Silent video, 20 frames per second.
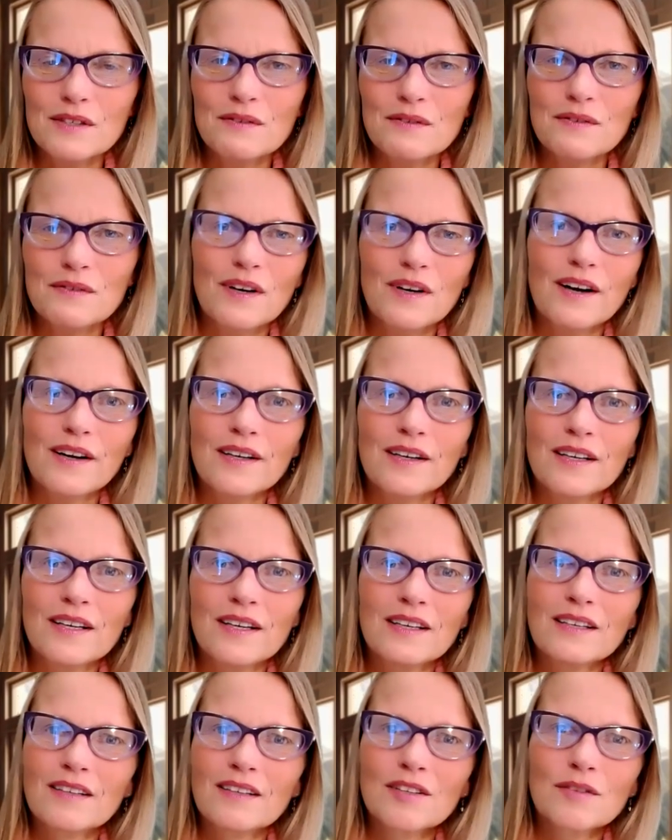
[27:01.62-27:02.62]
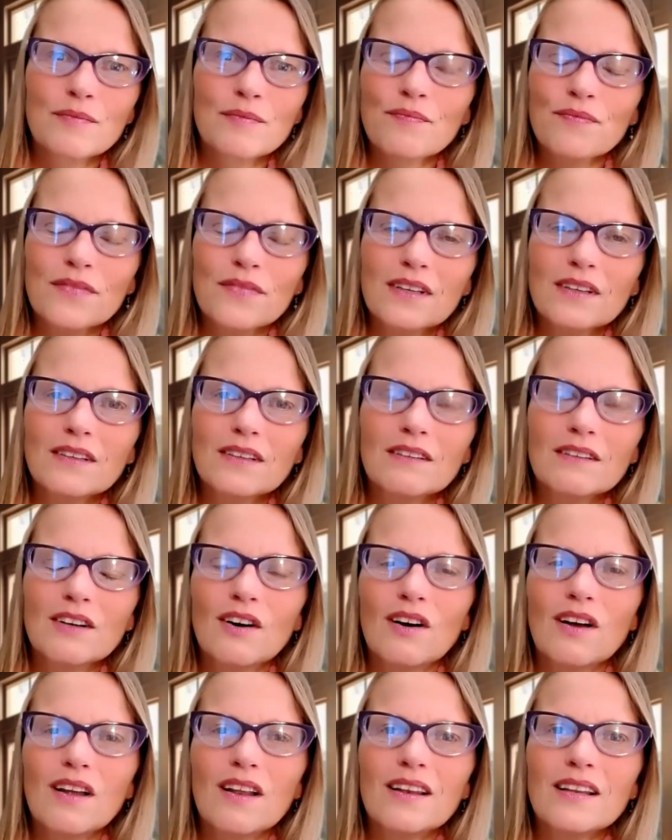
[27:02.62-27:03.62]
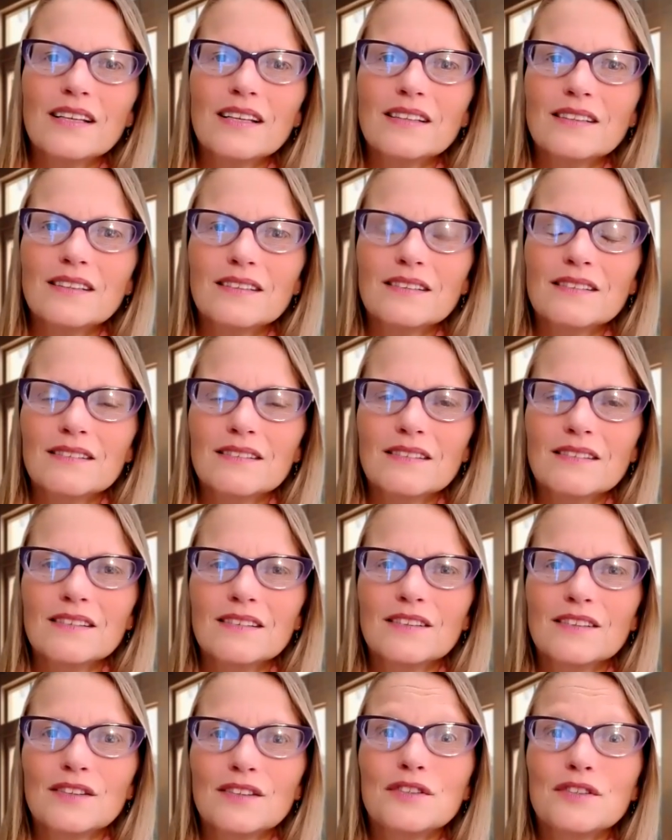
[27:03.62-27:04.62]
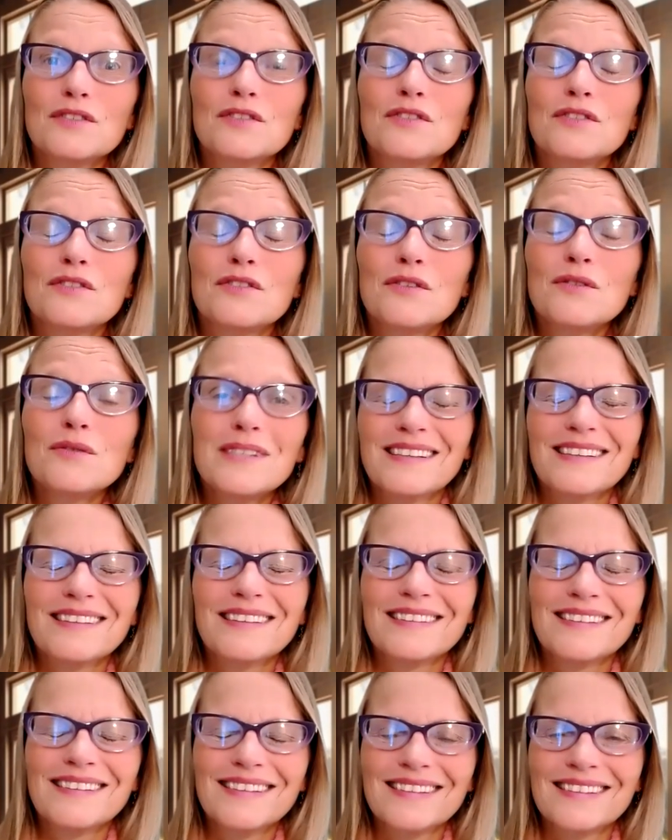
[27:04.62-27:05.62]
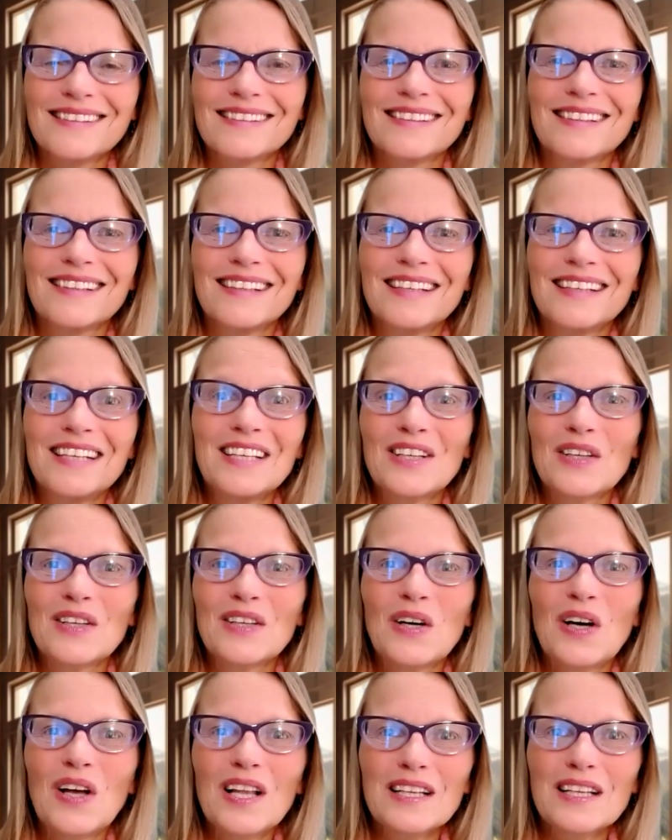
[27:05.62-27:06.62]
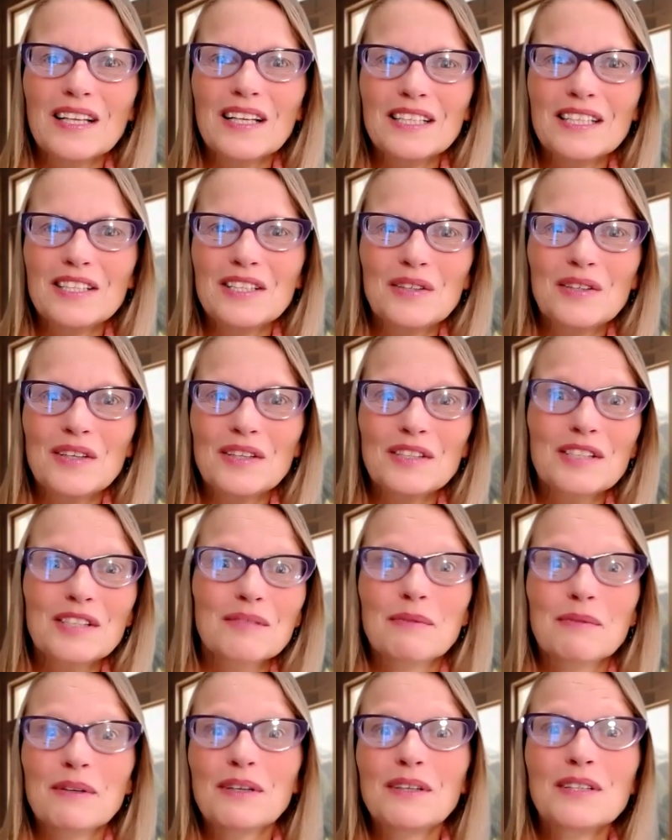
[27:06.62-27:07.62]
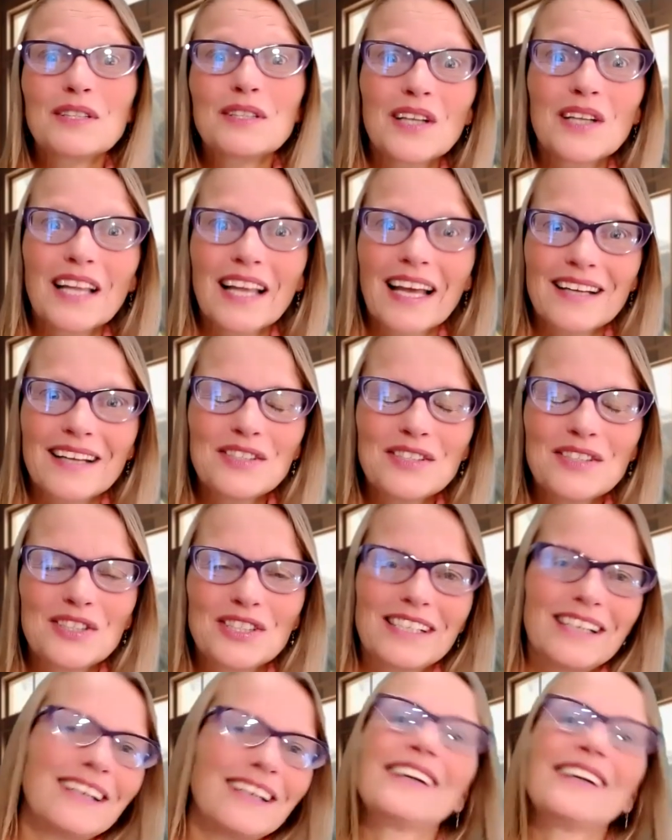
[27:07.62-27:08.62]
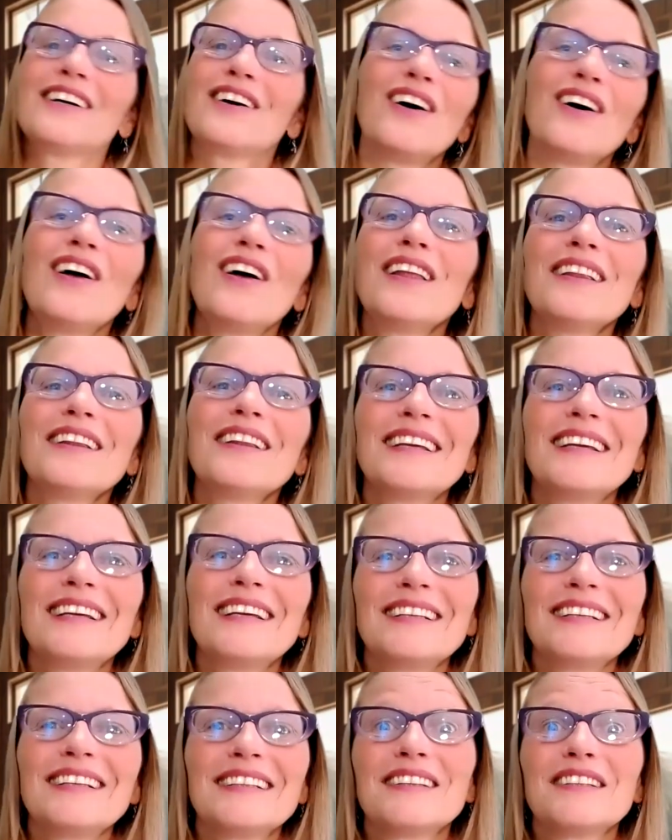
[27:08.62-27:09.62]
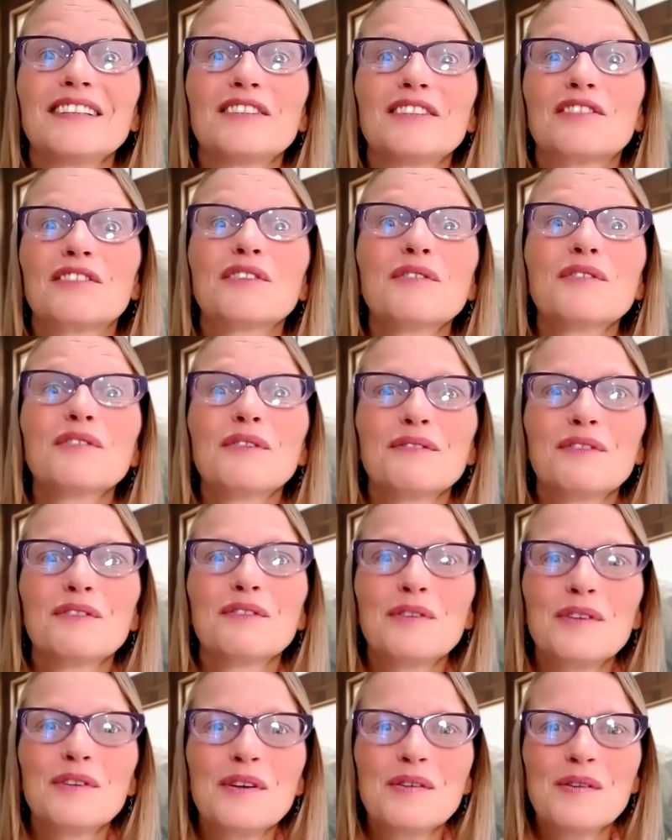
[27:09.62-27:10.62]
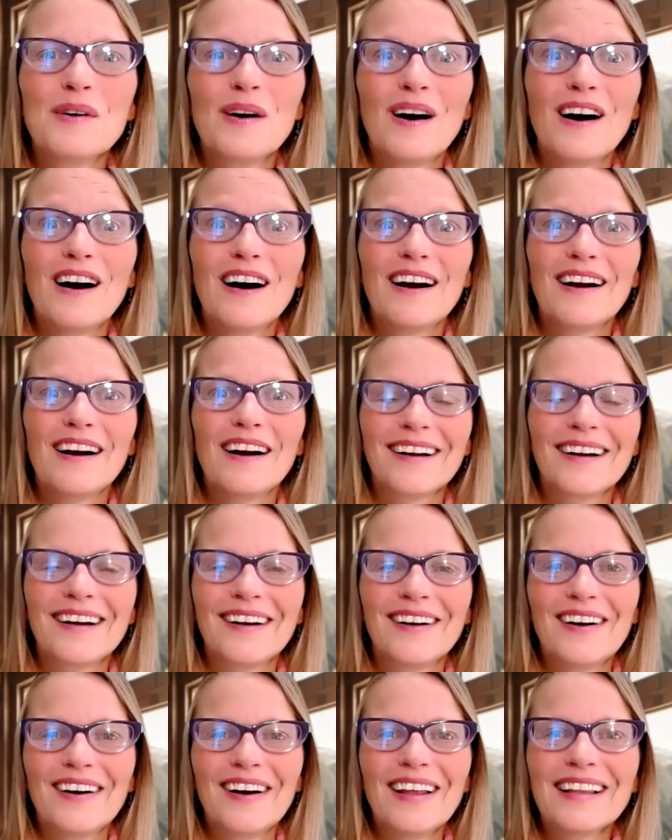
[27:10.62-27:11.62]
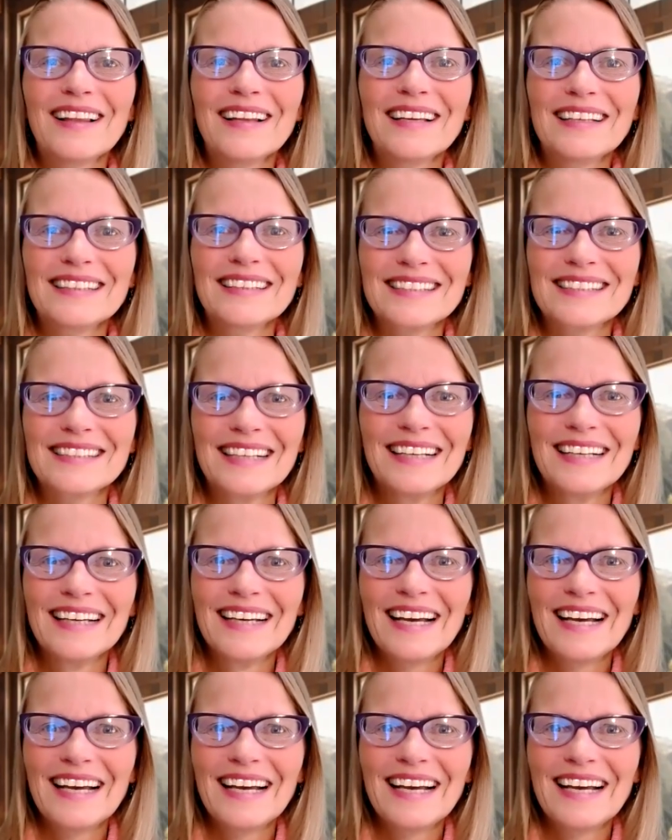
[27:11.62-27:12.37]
so far, then call it your juices. Call it your spiritual energy. Call it the truth of who you are. Call it